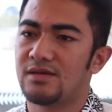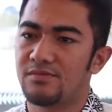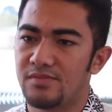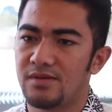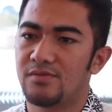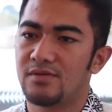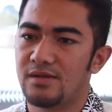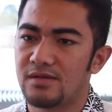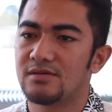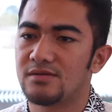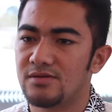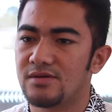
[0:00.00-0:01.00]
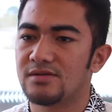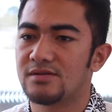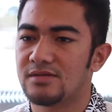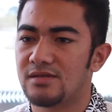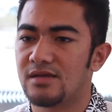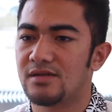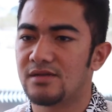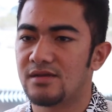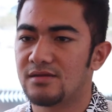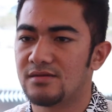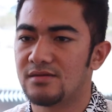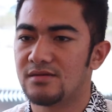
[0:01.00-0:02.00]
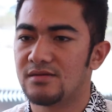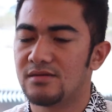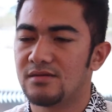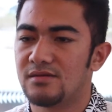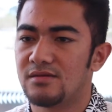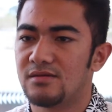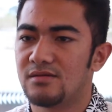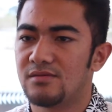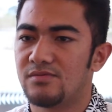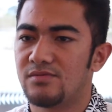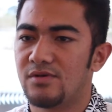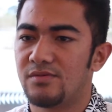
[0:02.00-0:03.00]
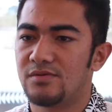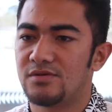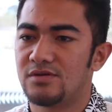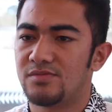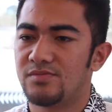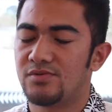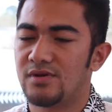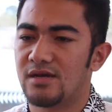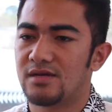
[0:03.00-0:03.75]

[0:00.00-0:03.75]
there's some people that still understand it just